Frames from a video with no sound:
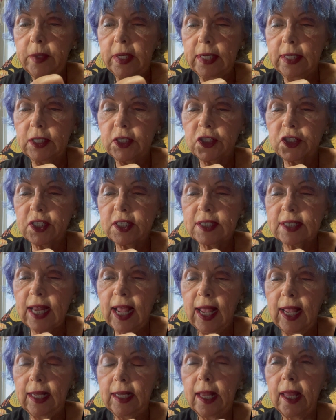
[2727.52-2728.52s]
It's just
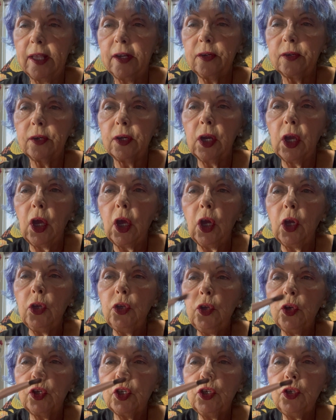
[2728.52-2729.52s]
highlighter.
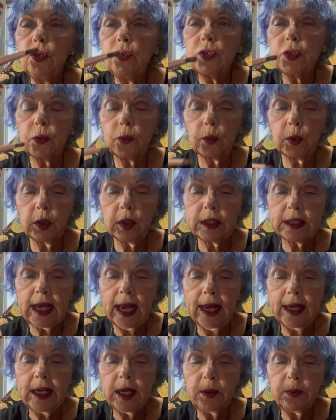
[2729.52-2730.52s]
You can use a real
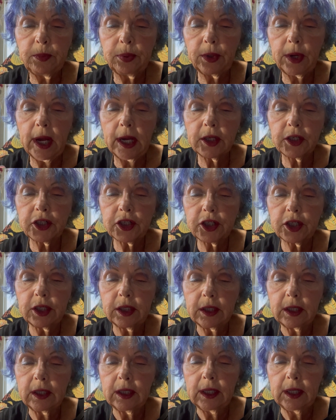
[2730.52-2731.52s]
tiny brush
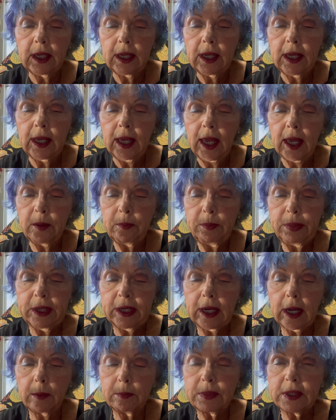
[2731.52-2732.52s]
and
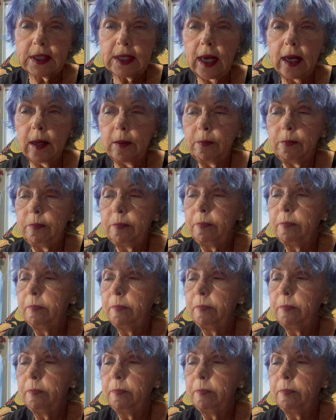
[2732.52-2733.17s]
pick up some,